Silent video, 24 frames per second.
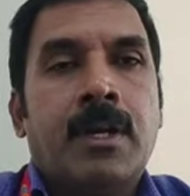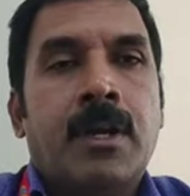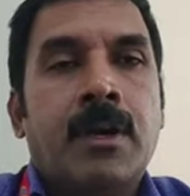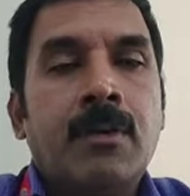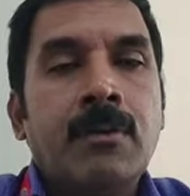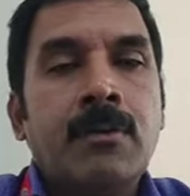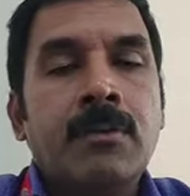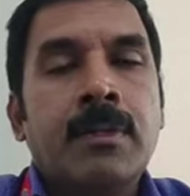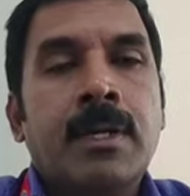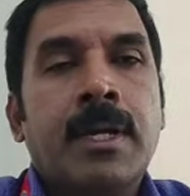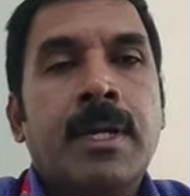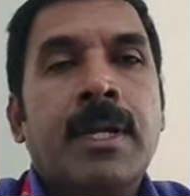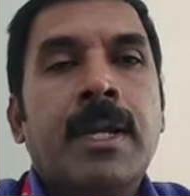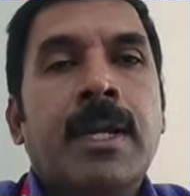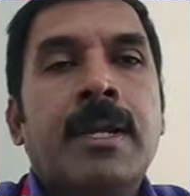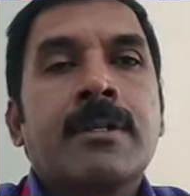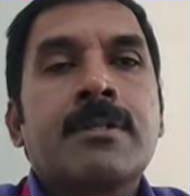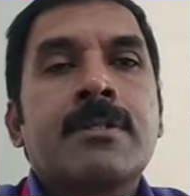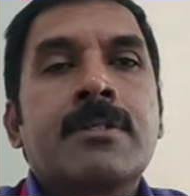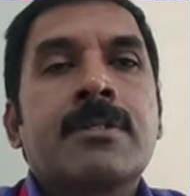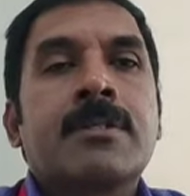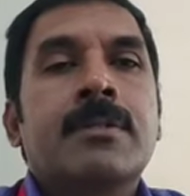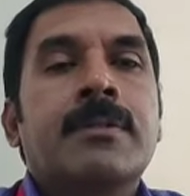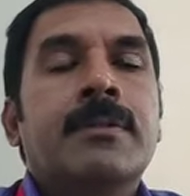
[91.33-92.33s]
how to
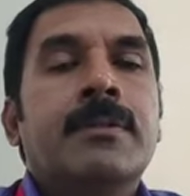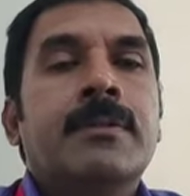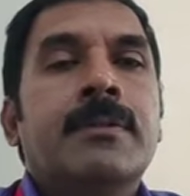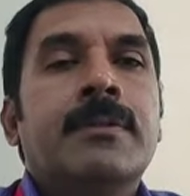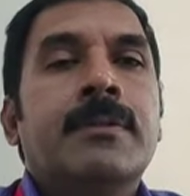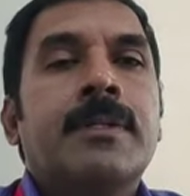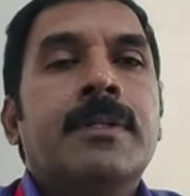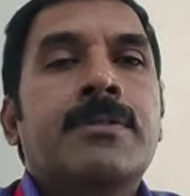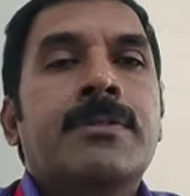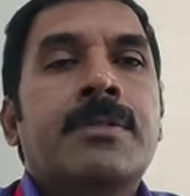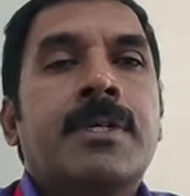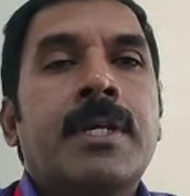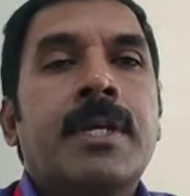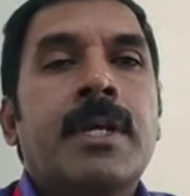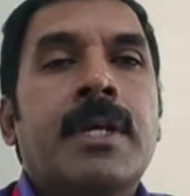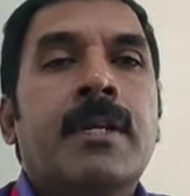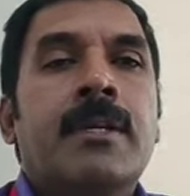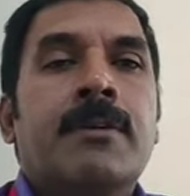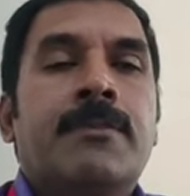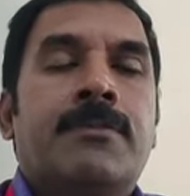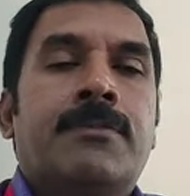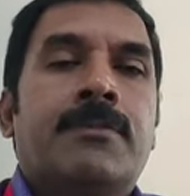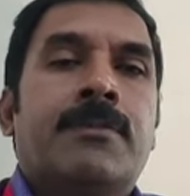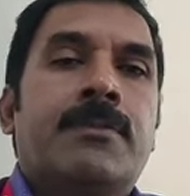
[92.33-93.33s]
enhance the
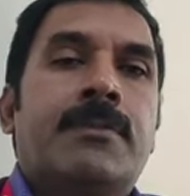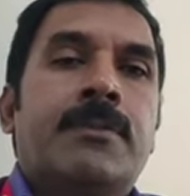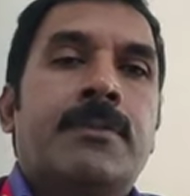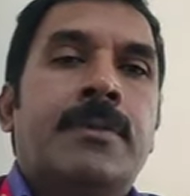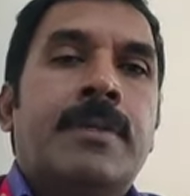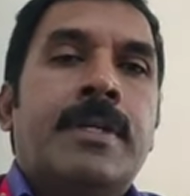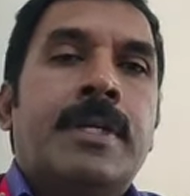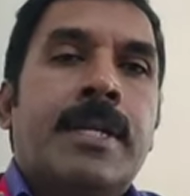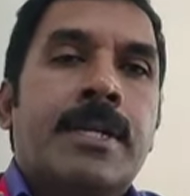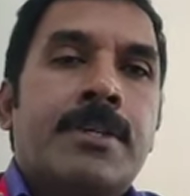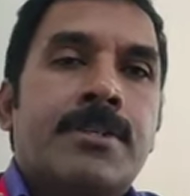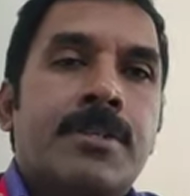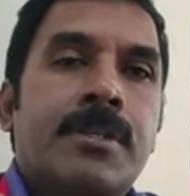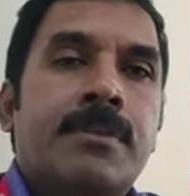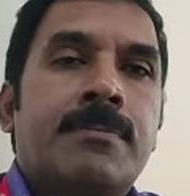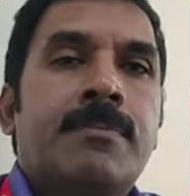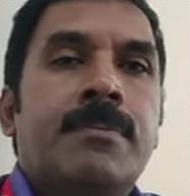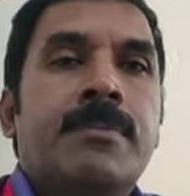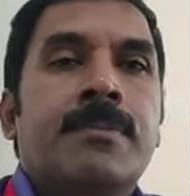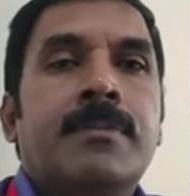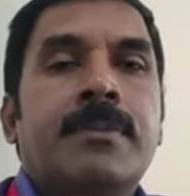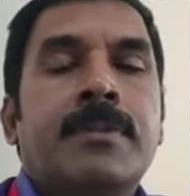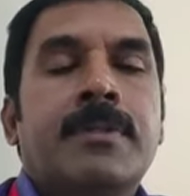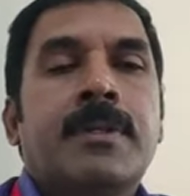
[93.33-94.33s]
skill of leadership
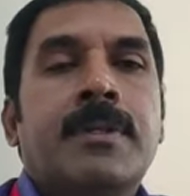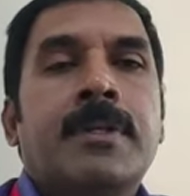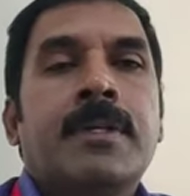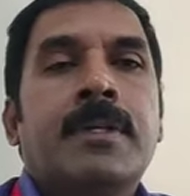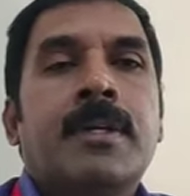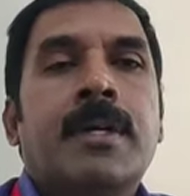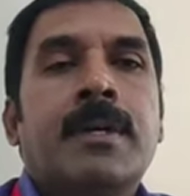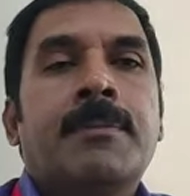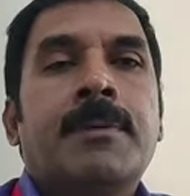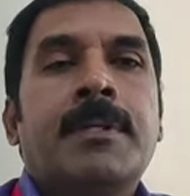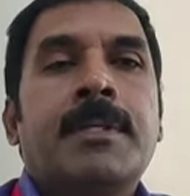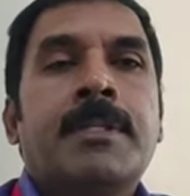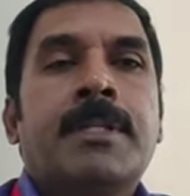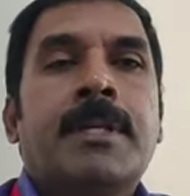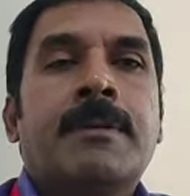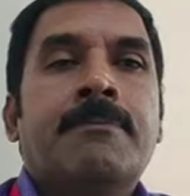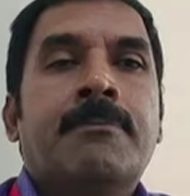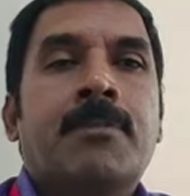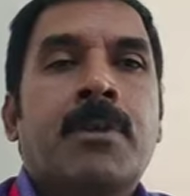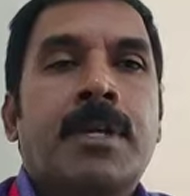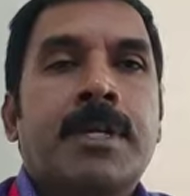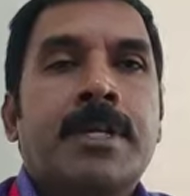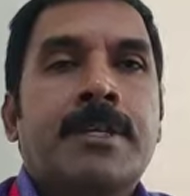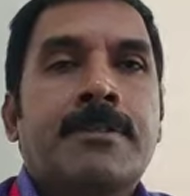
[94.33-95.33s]
among the
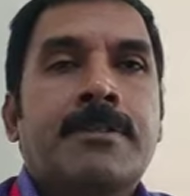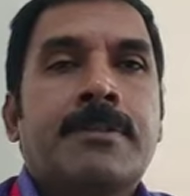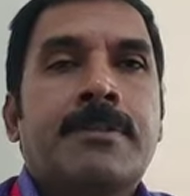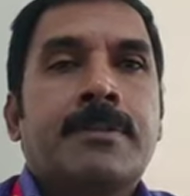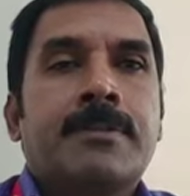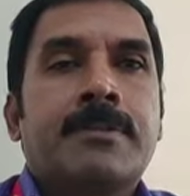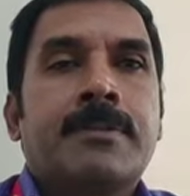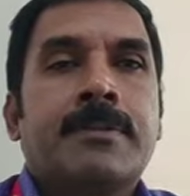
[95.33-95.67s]
employees.